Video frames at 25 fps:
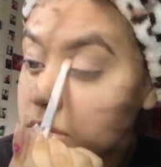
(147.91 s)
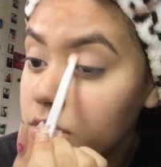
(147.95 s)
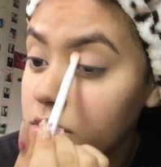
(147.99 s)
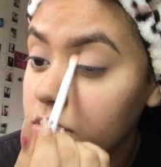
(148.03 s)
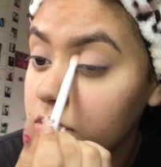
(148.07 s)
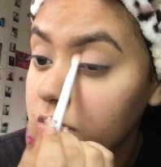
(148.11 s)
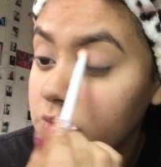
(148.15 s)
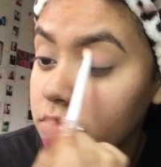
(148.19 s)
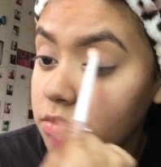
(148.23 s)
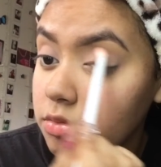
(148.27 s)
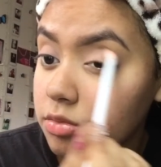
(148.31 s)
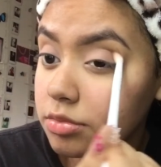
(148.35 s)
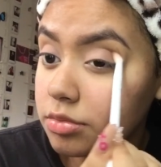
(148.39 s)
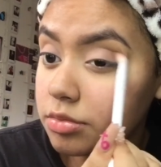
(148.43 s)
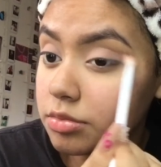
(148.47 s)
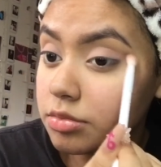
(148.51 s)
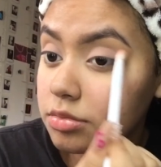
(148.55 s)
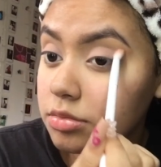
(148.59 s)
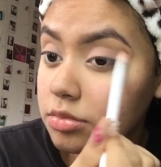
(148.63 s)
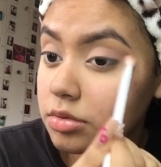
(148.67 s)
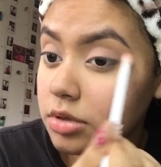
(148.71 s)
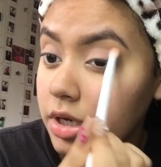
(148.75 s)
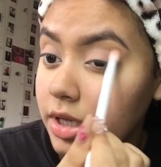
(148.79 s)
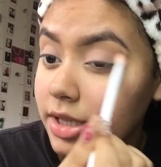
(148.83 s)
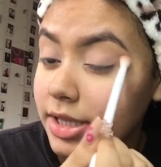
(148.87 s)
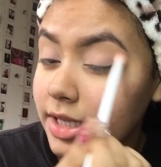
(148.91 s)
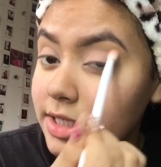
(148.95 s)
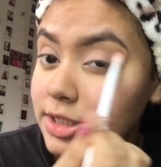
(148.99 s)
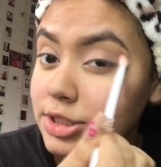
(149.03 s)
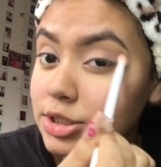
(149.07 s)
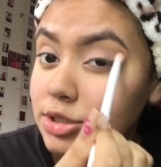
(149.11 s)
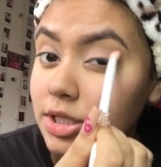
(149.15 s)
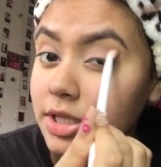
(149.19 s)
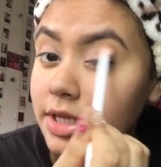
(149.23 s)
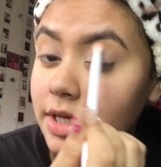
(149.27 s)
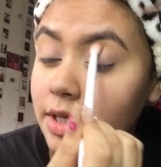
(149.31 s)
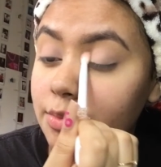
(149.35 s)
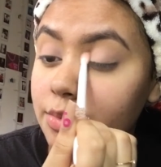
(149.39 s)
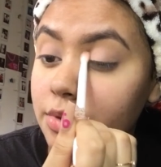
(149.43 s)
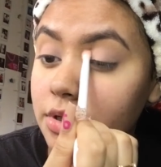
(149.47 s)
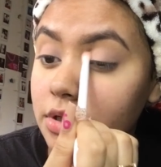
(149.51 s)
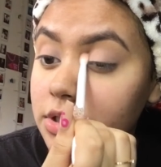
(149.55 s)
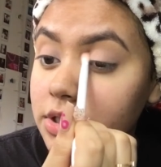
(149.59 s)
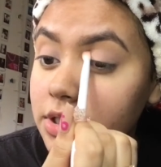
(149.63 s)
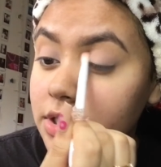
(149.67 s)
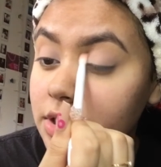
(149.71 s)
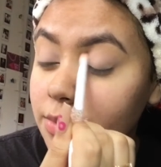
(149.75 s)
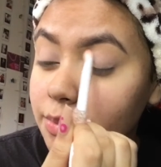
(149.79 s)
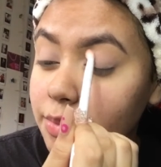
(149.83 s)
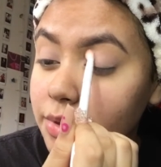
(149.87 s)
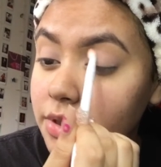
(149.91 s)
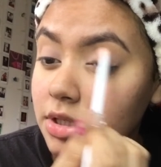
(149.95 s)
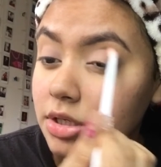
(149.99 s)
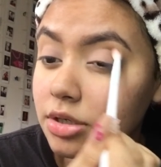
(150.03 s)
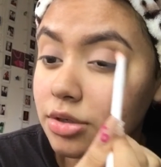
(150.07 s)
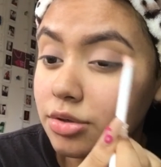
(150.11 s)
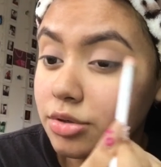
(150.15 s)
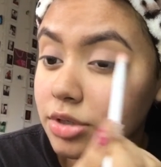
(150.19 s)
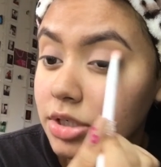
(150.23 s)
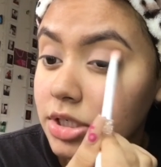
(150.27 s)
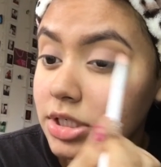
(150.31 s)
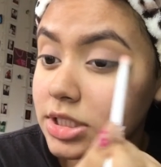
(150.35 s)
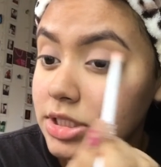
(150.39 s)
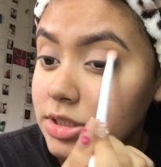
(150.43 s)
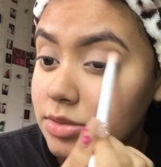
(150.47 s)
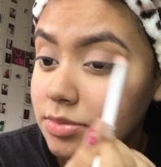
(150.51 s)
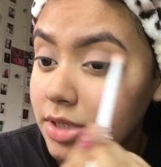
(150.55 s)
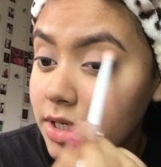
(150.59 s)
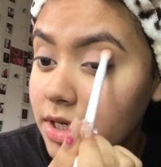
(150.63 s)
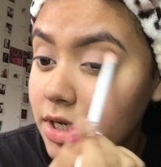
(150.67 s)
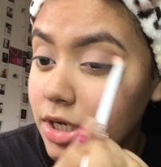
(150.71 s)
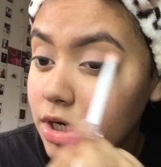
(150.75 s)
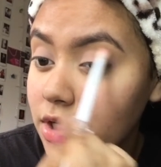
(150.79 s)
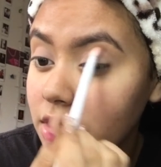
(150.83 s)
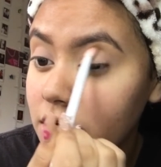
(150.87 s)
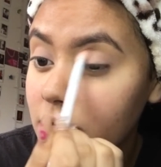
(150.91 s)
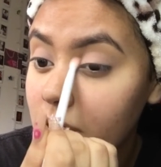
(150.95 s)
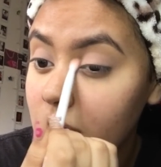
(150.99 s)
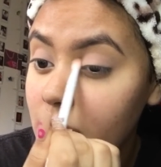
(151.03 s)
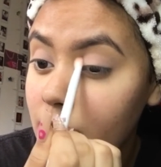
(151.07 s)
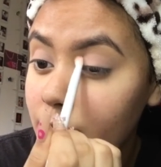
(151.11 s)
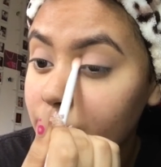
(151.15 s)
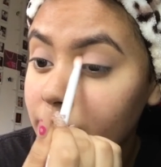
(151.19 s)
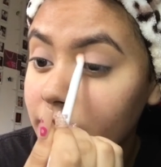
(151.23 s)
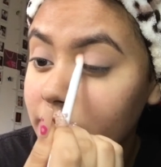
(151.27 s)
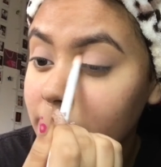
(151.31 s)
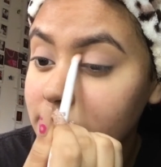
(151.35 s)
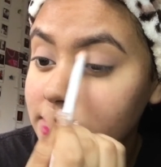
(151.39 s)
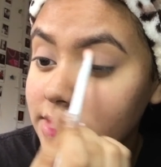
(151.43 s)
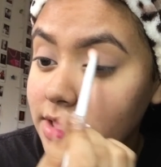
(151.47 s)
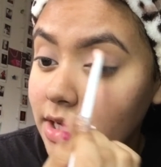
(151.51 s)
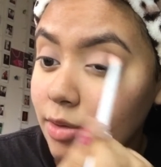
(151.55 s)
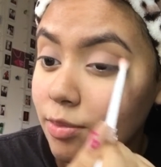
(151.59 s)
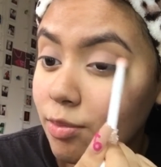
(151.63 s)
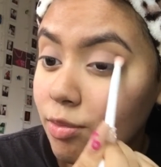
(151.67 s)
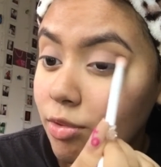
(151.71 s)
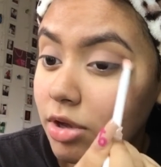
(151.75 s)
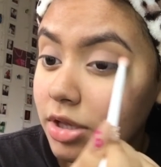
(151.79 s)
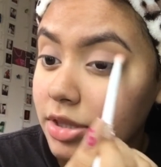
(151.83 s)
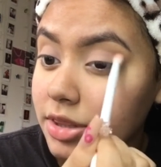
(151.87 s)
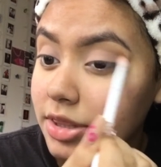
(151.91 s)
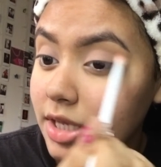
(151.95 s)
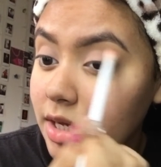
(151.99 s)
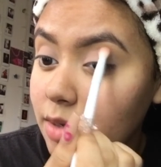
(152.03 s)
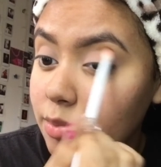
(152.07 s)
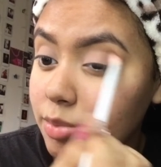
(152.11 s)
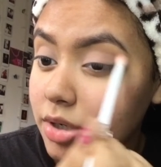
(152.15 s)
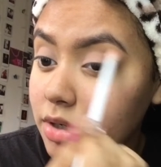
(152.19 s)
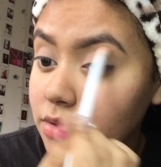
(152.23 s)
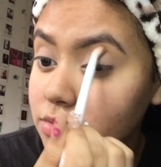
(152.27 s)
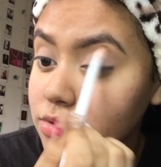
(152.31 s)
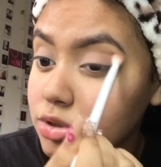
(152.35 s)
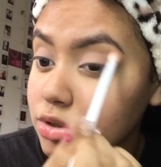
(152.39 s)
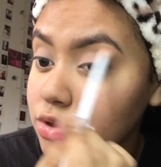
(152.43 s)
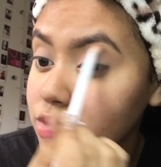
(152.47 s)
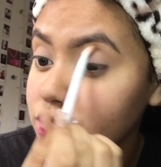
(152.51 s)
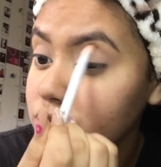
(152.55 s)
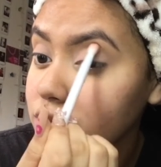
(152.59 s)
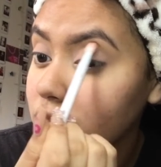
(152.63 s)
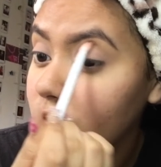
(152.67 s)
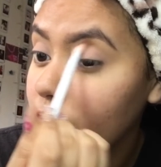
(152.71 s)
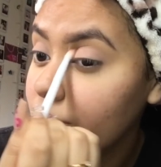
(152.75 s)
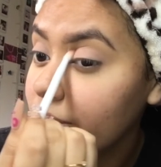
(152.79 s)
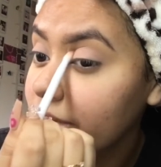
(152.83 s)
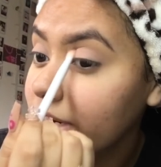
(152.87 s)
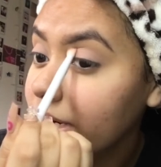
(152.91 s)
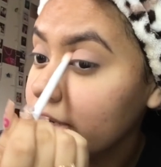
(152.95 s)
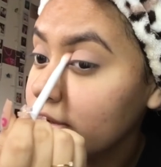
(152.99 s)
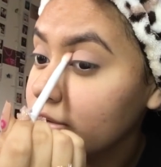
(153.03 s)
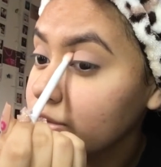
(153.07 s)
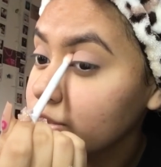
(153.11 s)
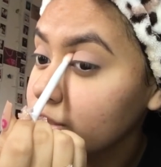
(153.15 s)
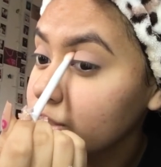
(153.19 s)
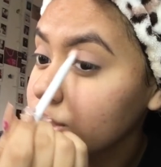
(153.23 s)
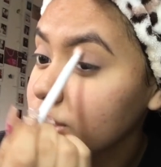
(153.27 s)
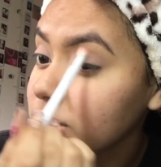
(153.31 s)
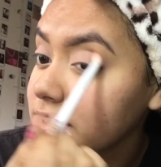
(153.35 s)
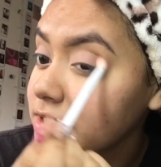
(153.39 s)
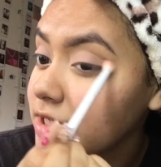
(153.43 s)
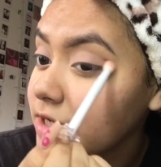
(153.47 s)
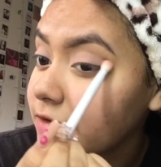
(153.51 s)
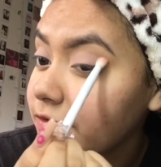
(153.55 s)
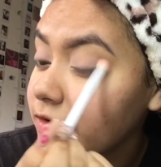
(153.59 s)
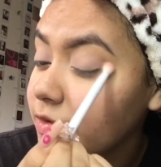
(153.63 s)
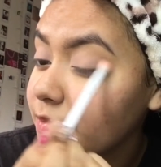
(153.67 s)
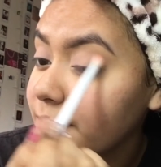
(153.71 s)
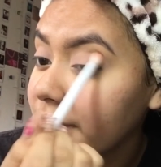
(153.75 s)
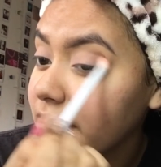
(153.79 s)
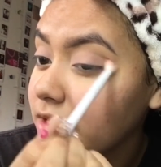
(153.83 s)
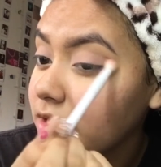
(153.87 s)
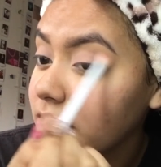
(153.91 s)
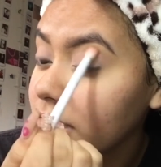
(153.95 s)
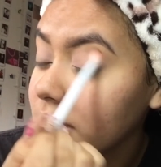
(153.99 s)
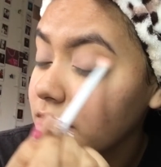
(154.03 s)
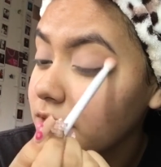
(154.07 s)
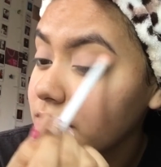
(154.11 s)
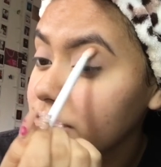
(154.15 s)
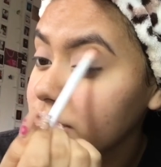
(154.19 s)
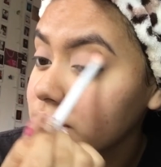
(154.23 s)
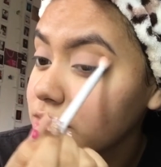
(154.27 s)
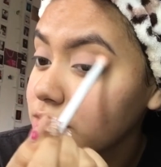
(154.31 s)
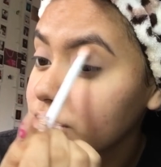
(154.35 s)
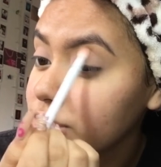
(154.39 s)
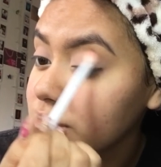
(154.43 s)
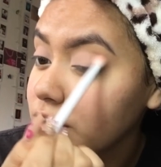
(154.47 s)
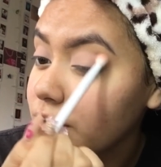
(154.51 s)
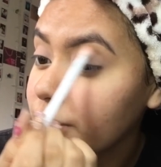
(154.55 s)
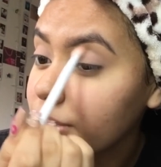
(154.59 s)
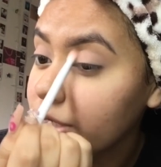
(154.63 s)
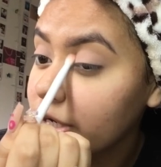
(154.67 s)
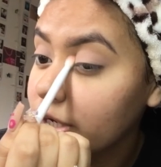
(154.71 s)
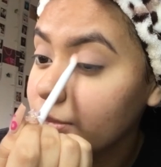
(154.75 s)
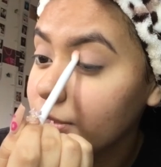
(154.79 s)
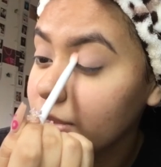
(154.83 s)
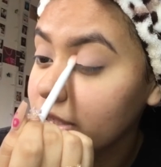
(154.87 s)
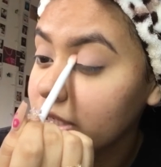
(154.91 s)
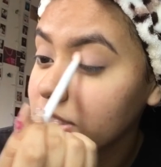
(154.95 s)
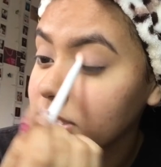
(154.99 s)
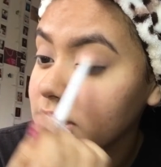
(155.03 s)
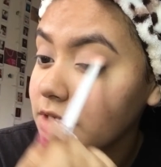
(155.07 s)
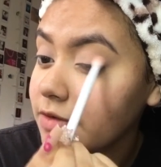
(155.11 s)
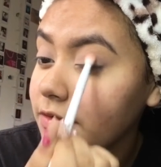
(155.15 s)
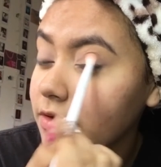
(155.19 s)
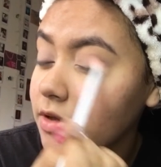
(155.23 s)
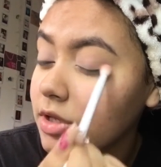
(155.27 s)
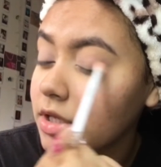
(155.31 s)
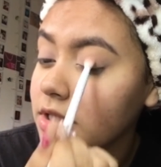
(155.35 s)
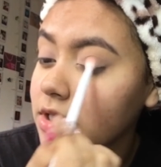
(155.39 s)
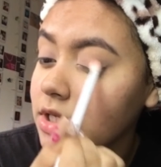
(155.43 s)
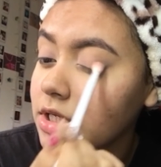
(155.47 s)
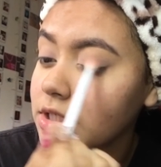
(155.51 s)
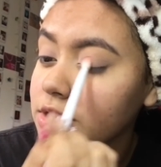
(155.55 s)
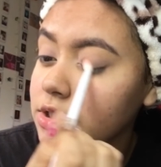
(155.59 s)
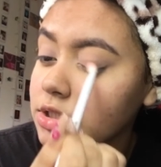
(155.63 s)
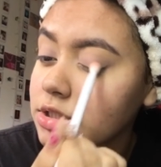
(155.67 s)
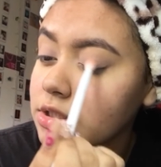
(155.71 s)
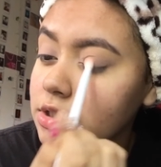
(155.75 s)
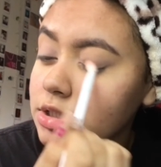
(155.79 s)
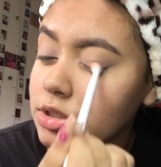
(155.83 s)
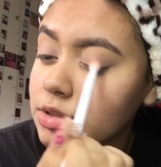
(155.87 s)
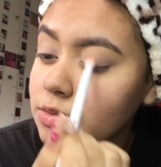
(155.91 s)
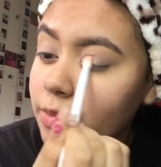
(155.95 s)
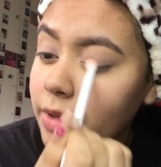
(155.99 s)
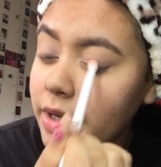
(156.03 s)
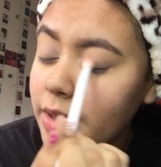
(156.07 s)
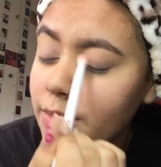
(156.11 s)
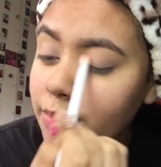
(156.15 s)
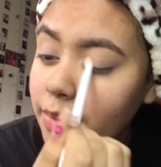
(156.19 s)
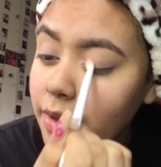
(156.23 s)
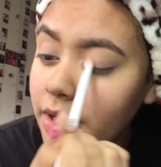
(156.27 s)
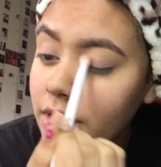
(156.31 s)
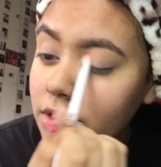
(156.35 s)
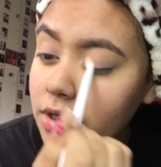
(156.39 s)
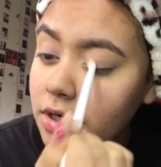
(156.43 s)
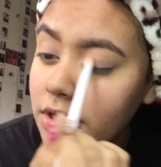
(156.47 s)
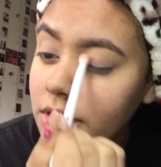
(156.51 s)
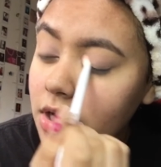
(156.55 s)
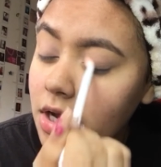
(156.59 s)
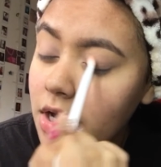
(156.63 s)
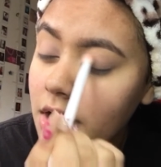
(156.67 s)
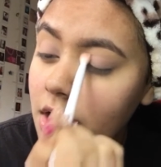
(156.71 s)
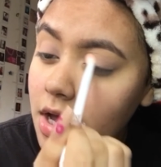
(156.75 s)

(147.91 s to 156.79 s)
So I like to like build it up in the crease right here because I want that brown to show, and I also just like for my color to show here because I feel like that just looks way better,